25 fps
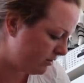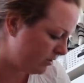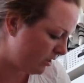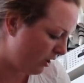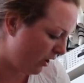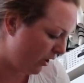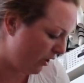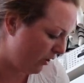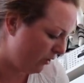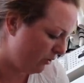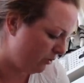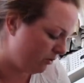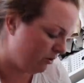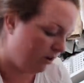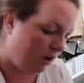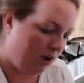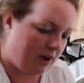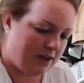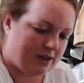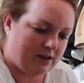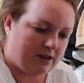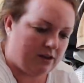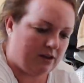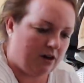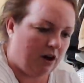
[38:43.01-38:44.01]
so
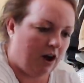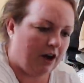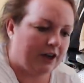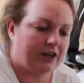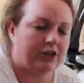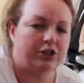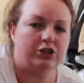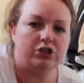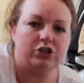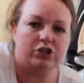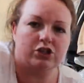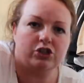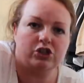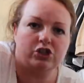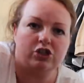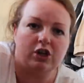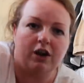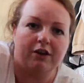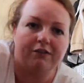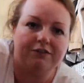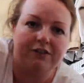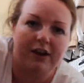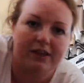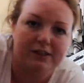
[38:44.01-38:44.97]
like I can just shove